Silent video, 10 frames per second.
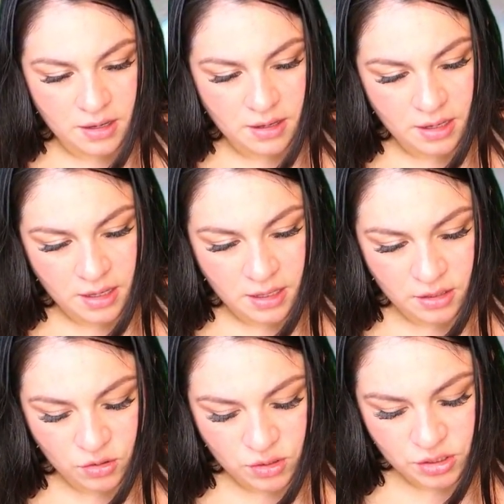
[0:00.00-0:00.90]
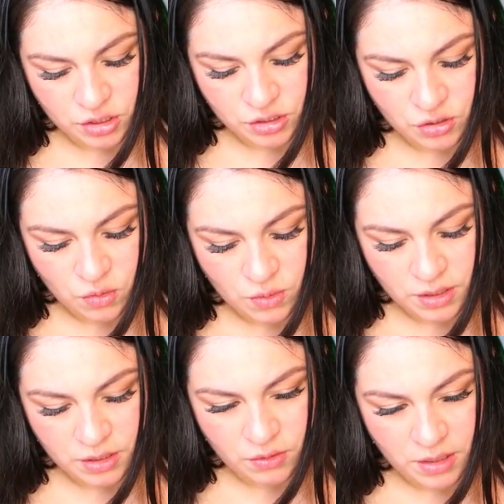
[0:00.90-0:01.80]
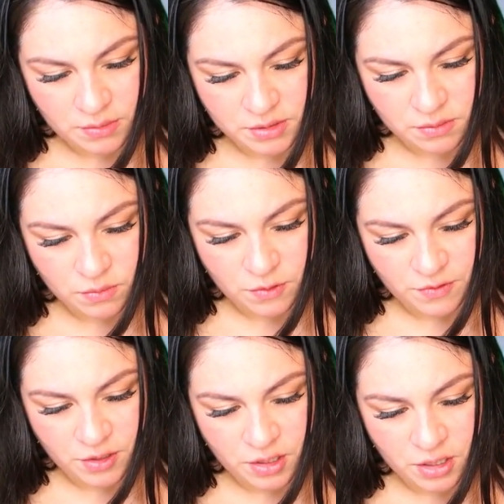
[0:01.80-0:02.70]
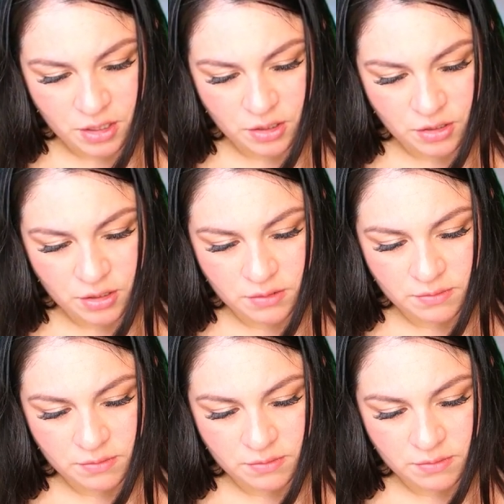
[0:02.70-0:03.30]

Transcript: And you can just go in and grab some of the color,